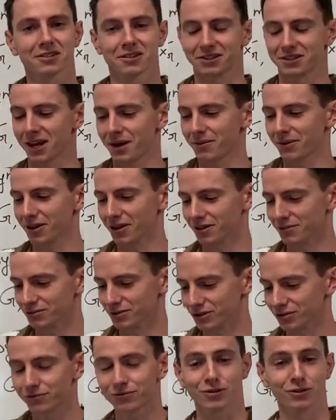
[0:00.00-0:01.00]
because that
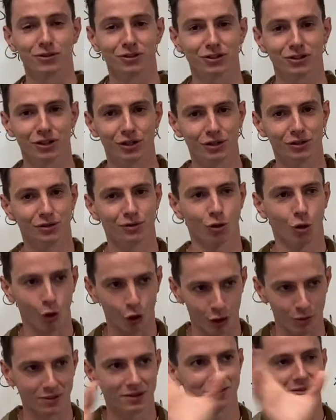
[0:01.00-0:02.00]
comes first in
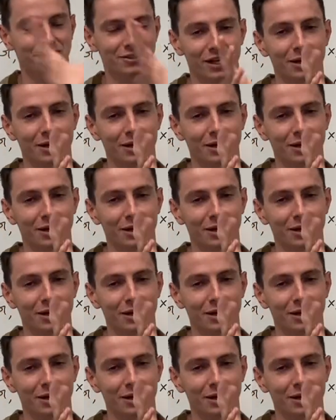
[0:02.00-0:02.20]
orbit